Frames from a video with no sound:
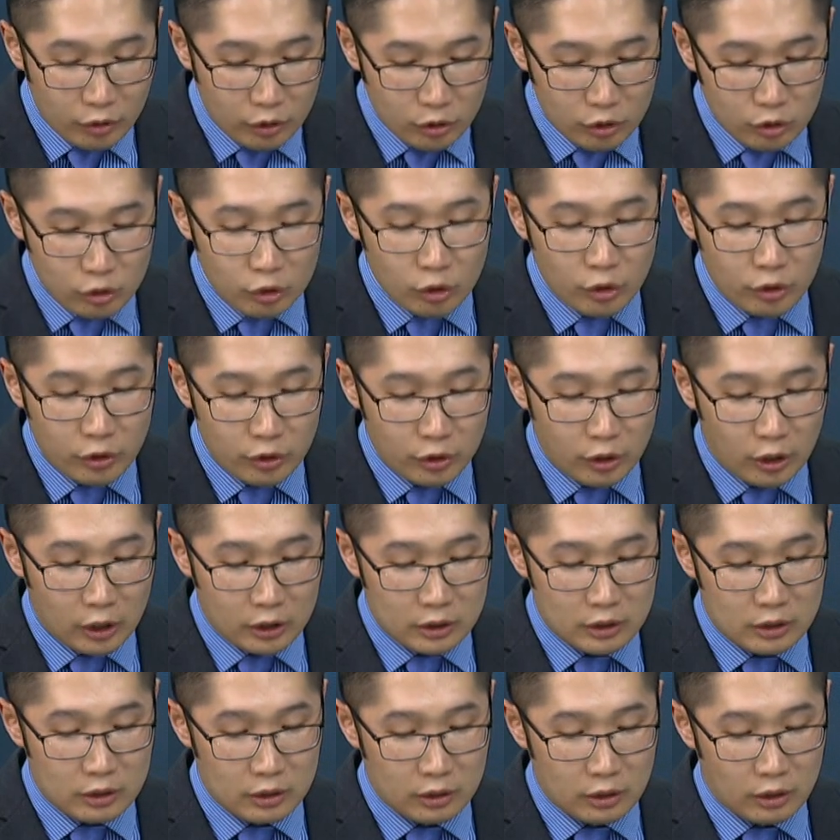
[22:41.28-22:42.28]
your
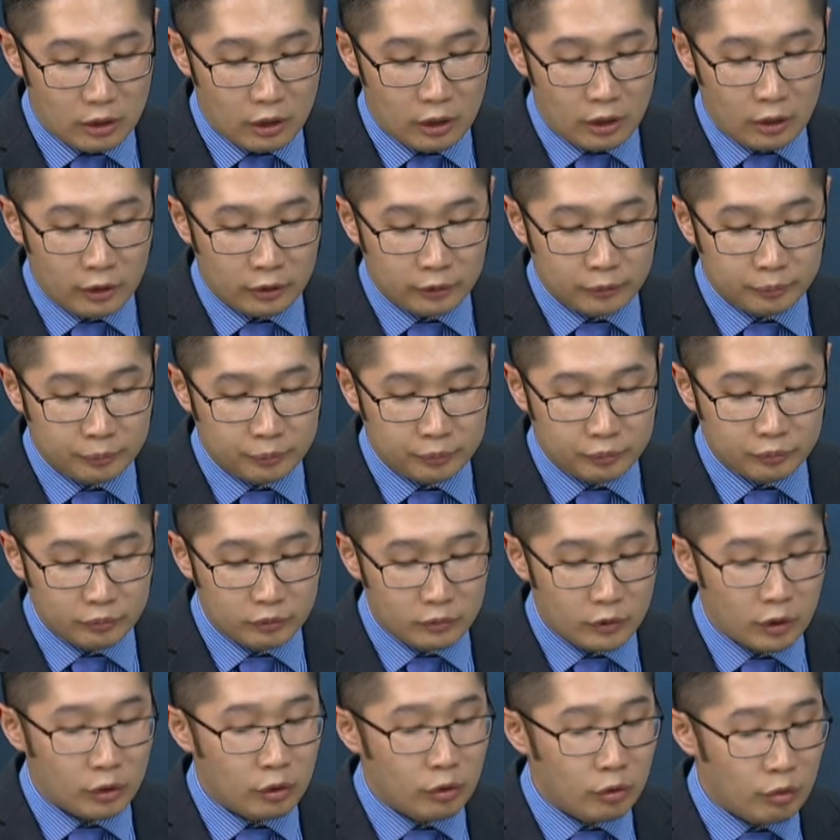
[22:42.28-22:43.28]
thoughts on the
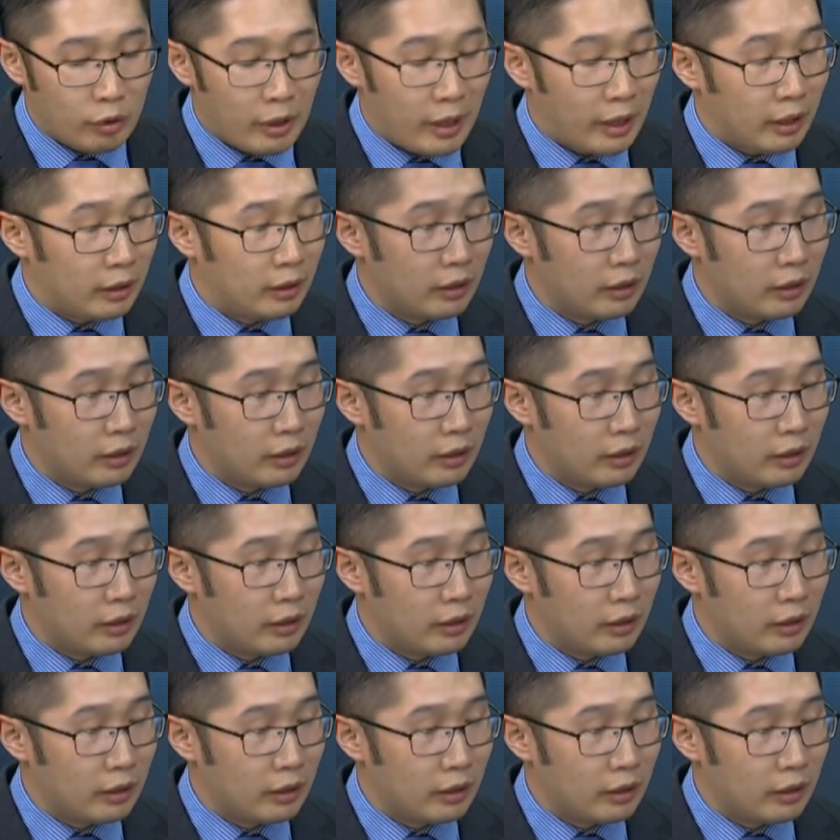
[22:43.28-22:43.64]
new head,